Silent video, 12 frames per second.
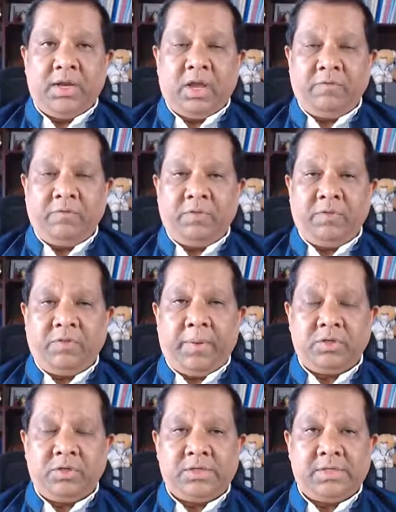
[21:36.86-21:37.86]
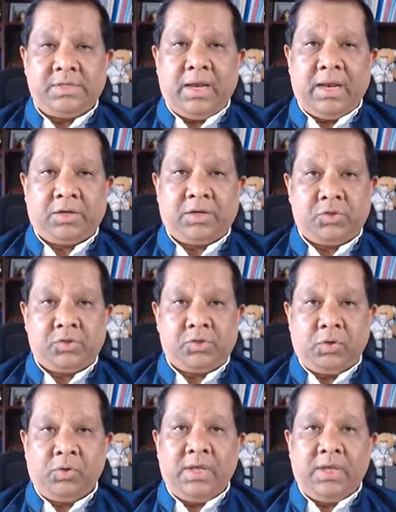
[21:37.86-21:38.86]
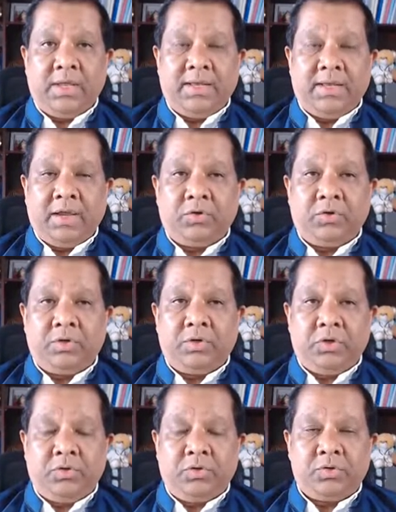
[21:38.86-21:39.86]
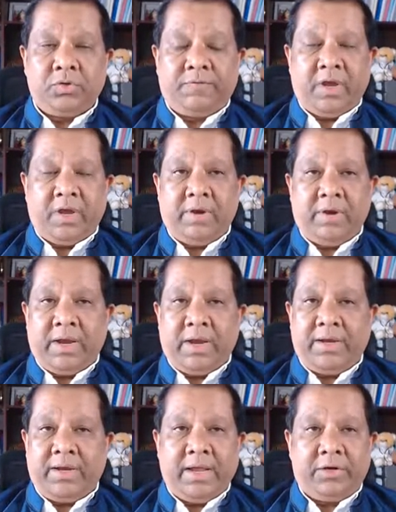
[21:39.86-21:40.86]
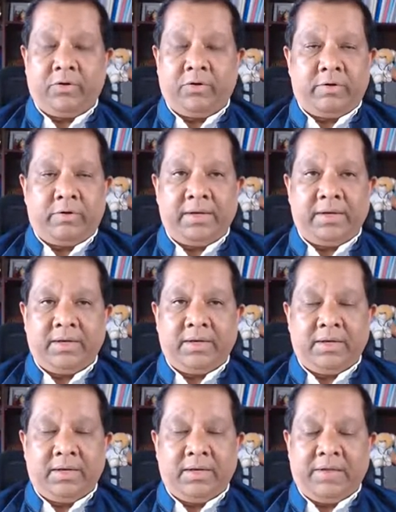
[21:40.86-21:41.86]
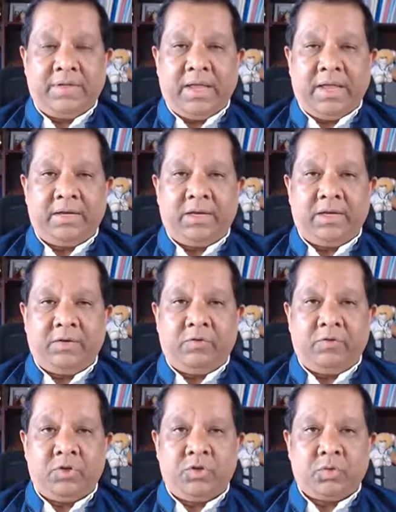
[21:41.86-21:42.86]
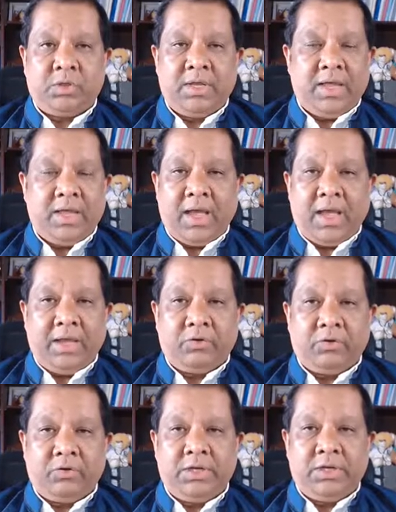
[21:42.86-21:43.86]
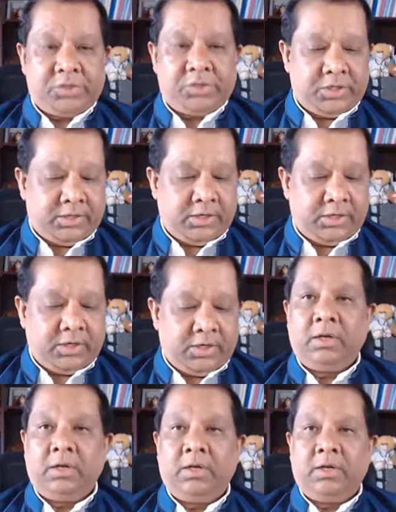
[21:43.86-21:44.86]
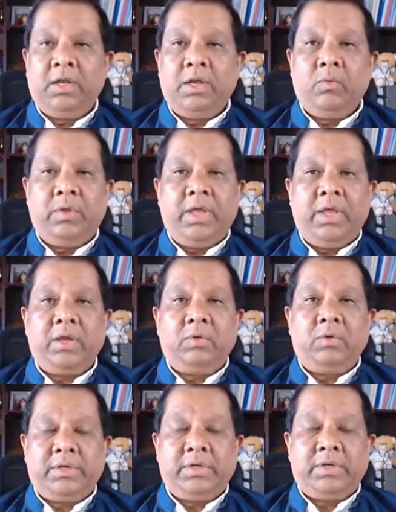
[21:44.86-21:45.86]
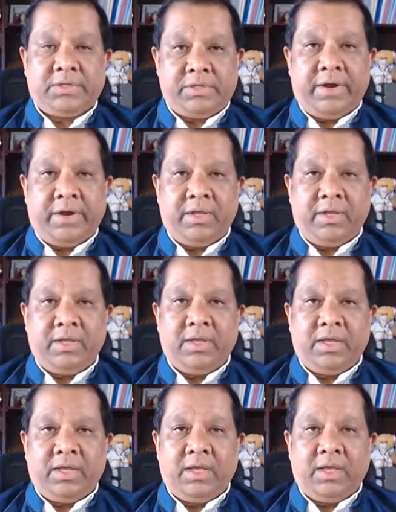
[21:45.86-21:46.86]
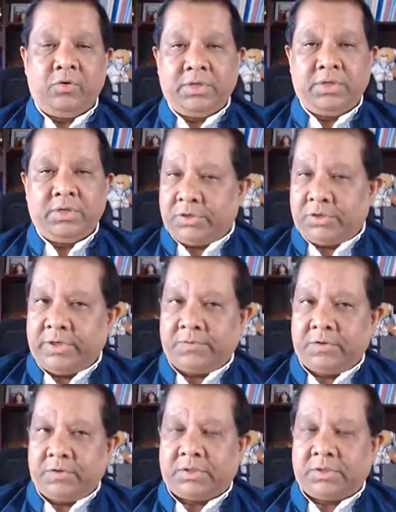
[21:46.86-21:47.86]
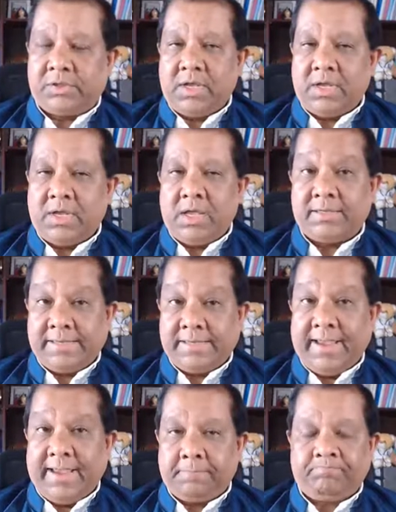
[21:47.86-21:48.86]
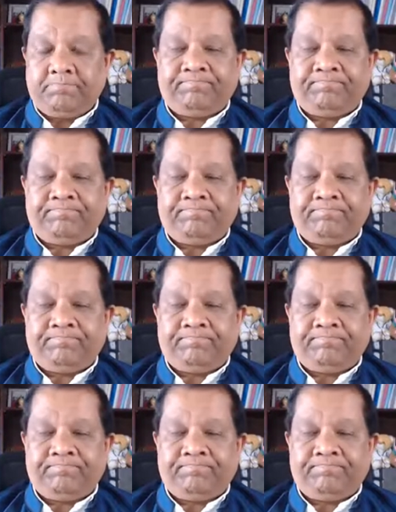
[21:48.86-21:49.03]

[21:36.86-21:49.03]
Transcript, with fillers: Now, if the patient is not like so, then I could use, if I'm a right-handed or right left-handed individual, I could still insert the needle with equal dexterity using this transverse scan.